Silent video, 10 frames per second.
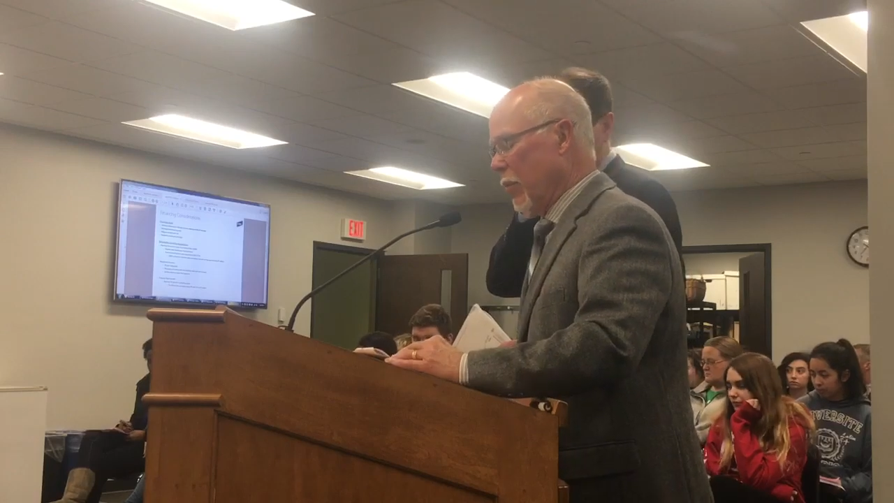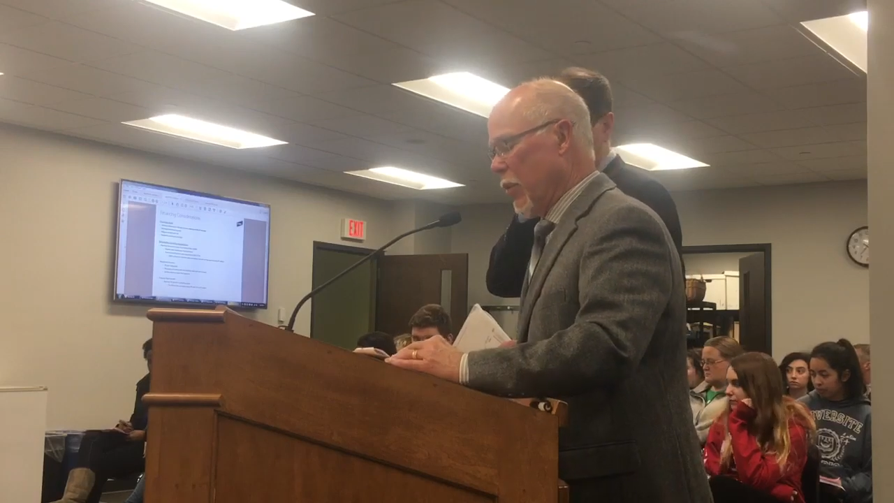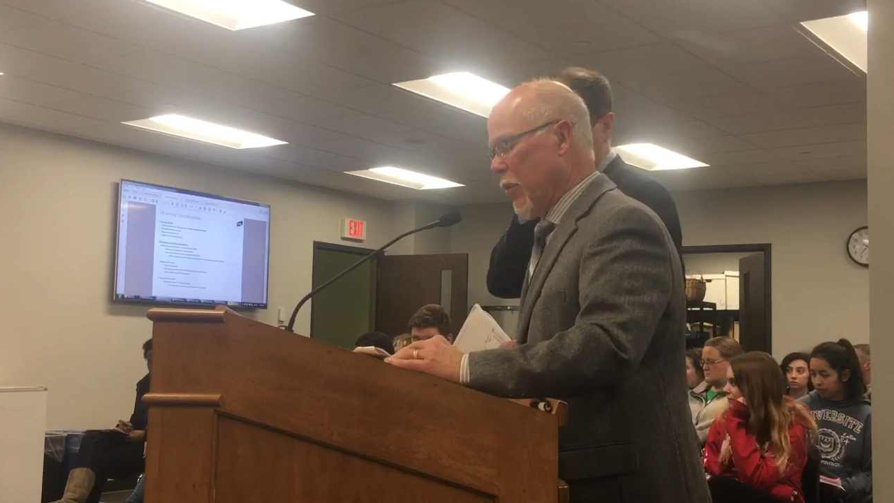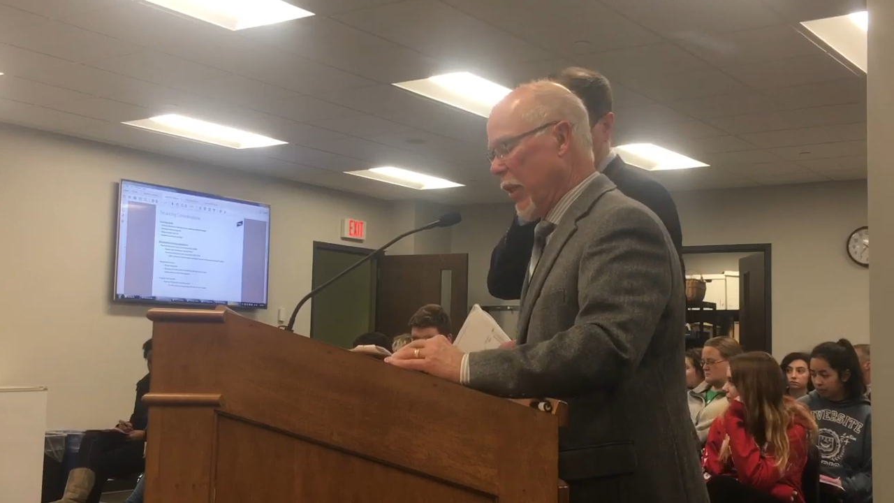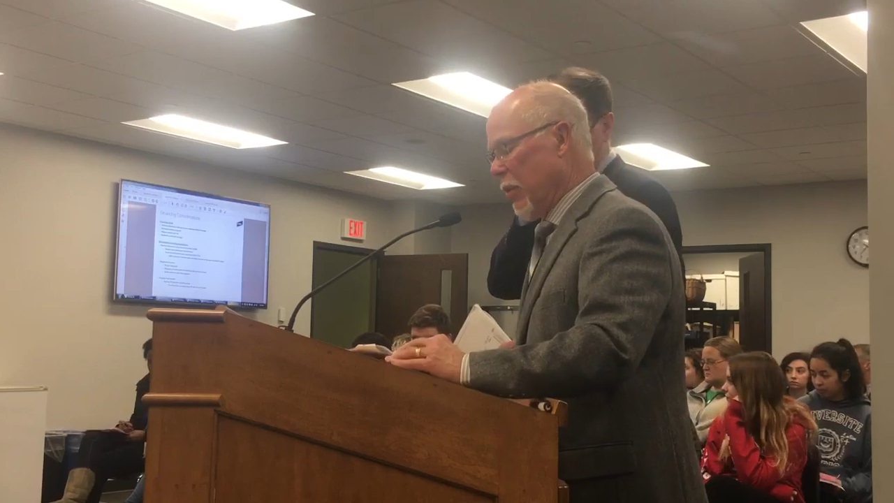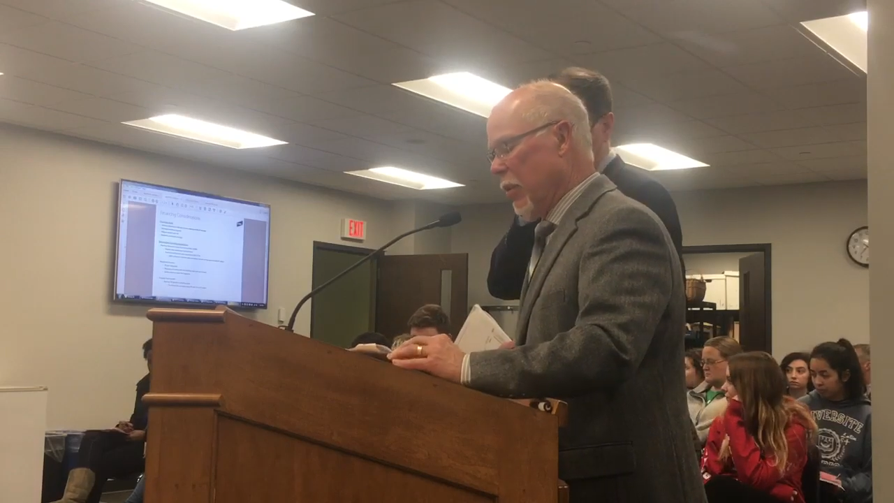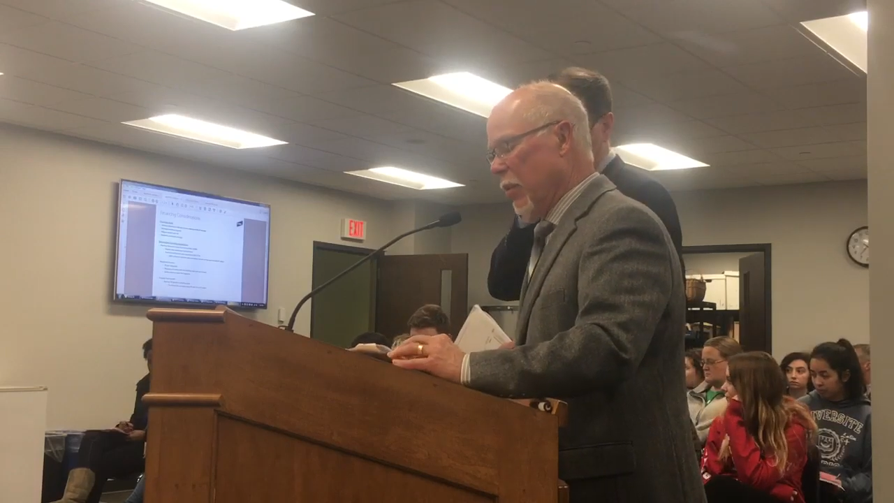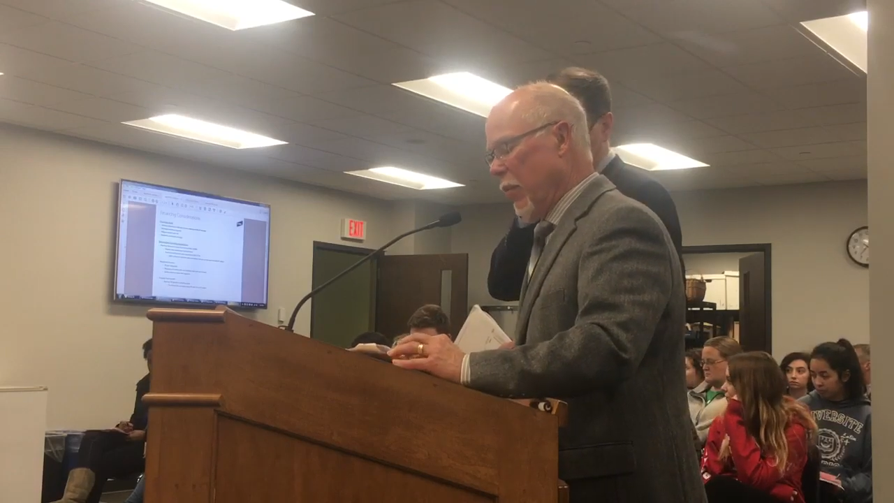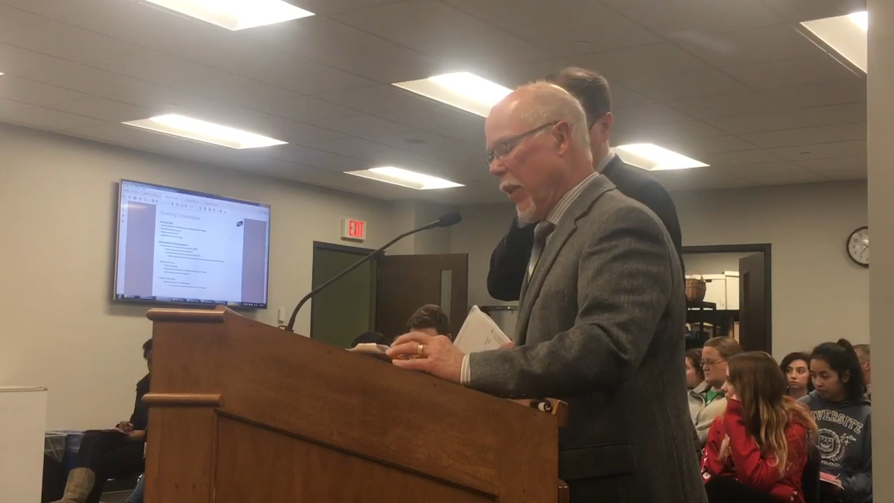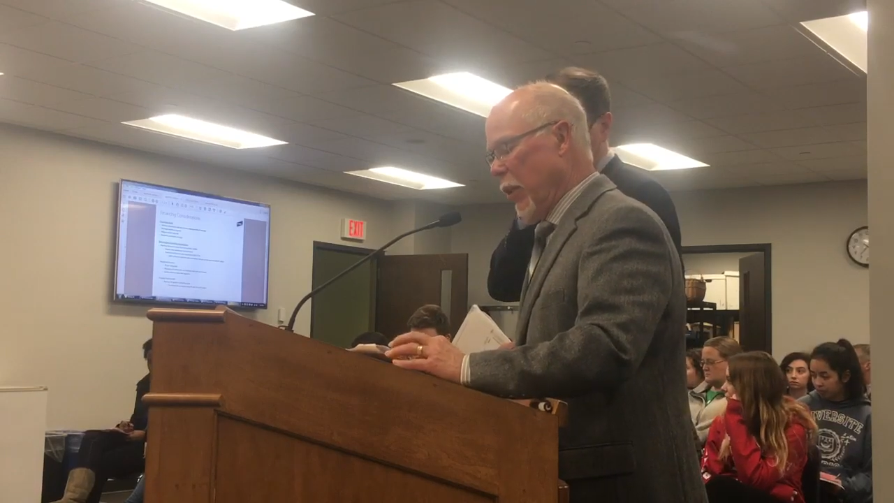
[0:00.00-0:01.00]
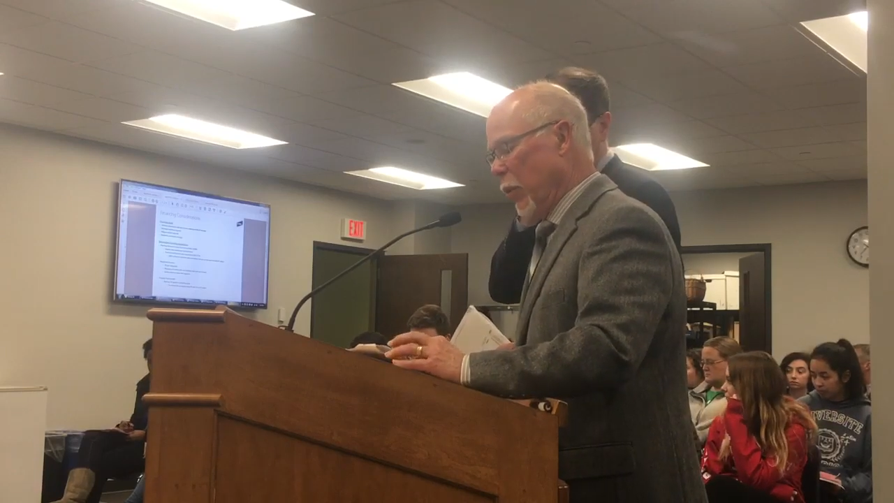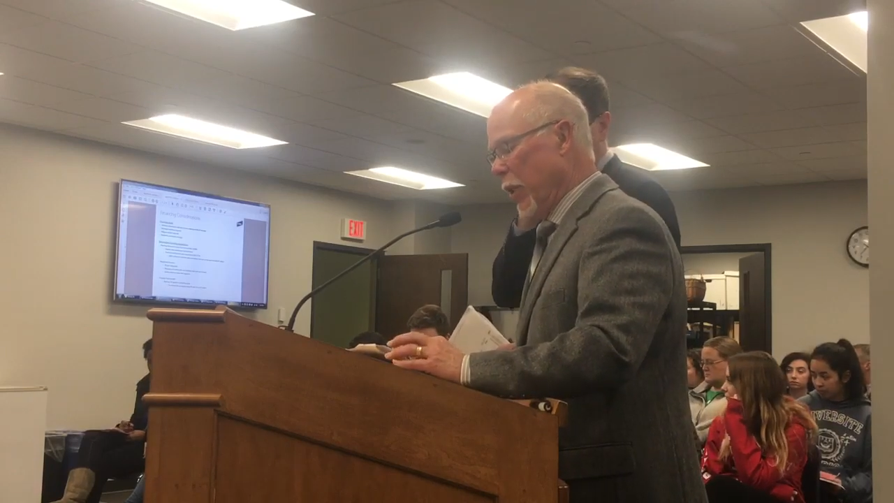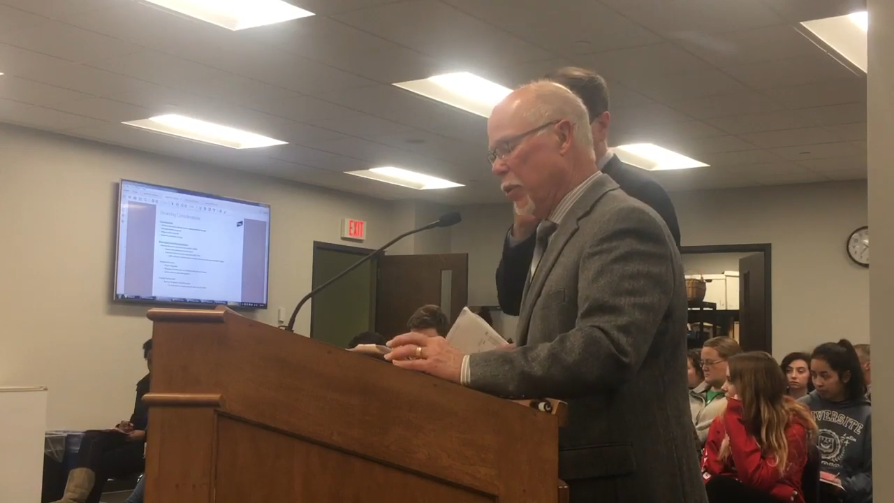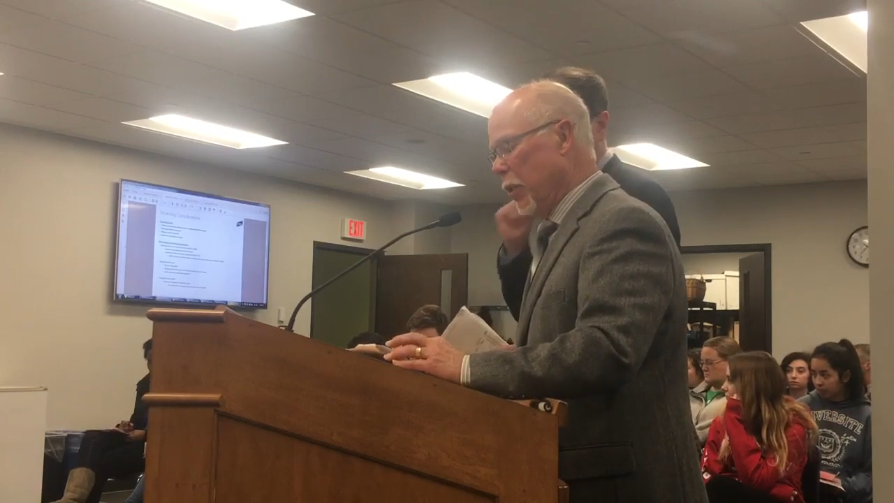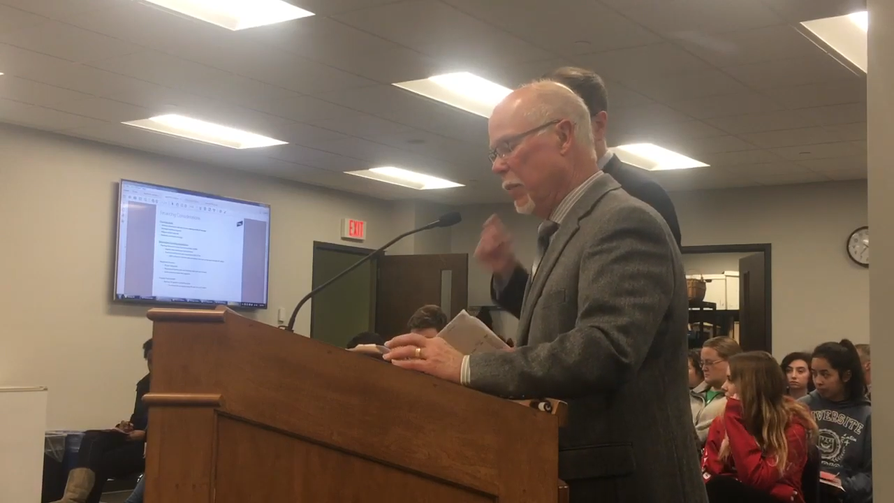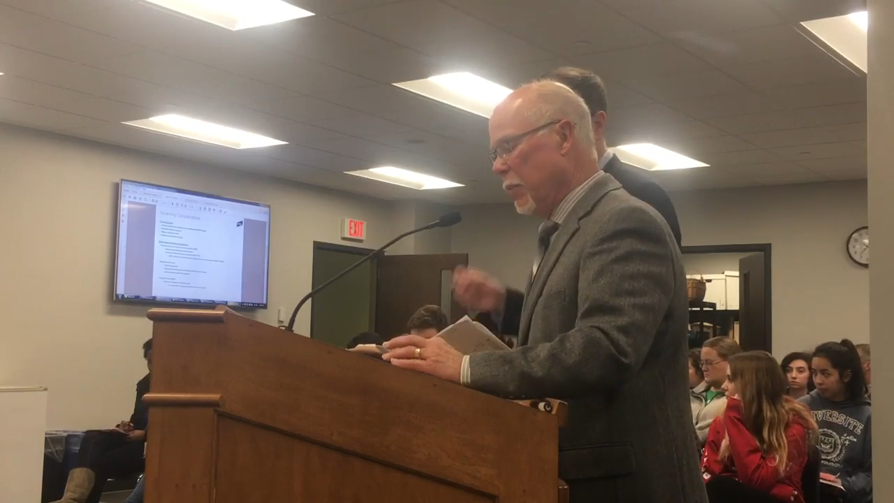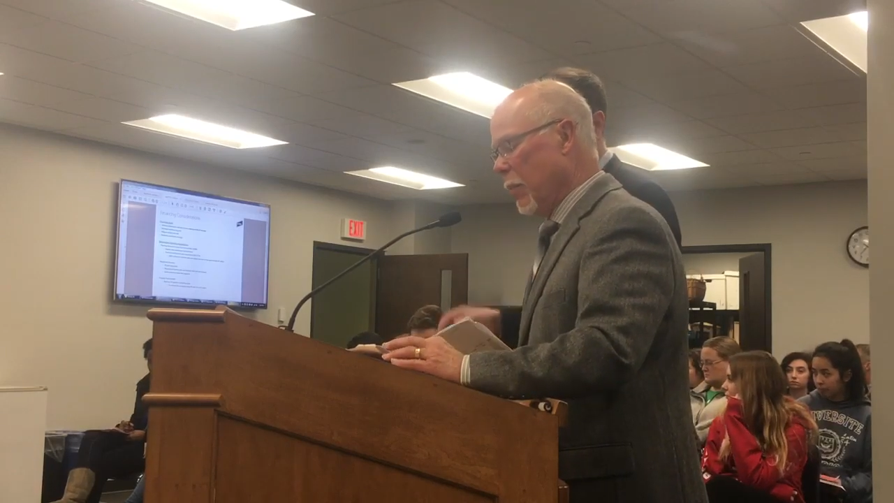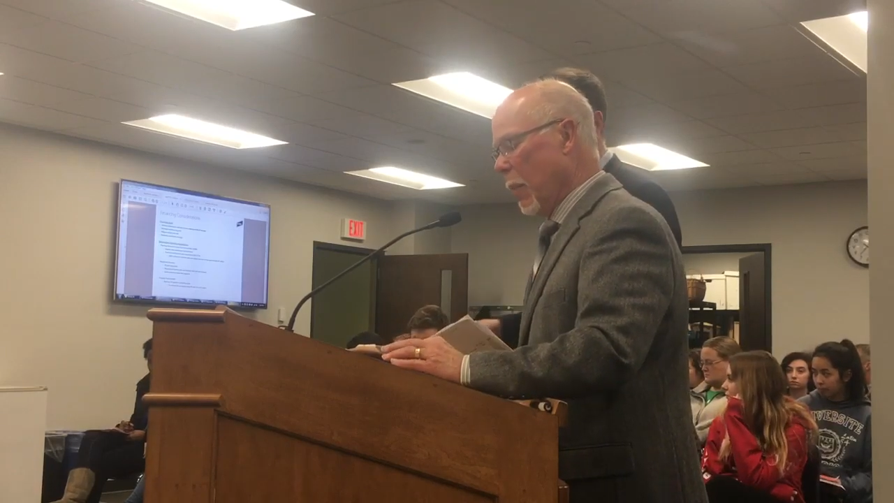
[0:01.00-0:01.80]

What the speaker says: of assessed valuation.